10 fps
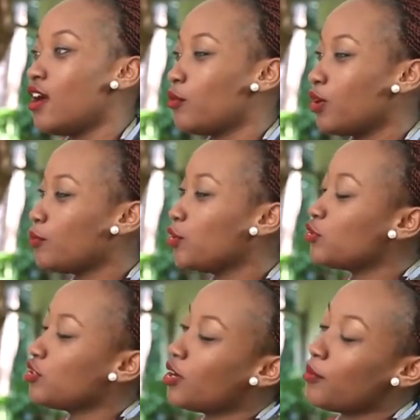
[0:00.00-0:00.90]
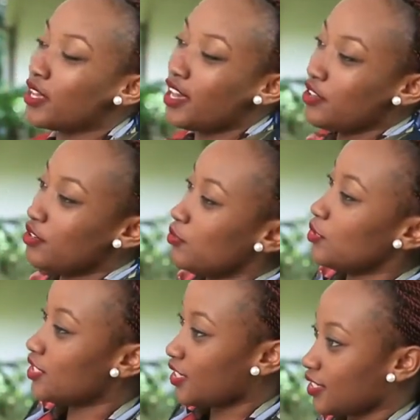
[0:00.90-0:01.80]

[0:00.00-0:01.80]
What do you think about Kenyan music?